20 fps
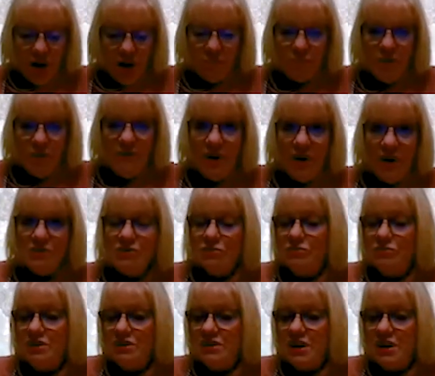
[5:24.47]
We've also
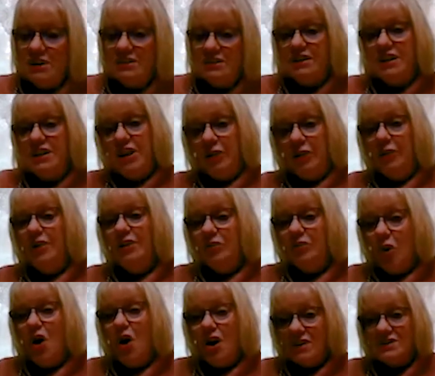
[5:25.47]
detected hearing
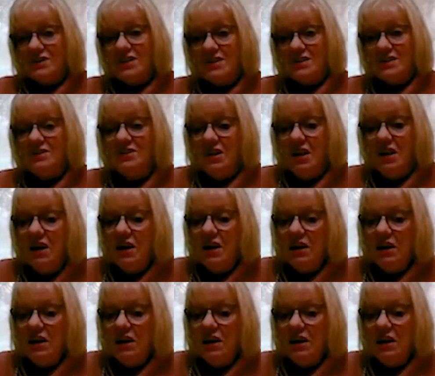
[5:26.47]
losses,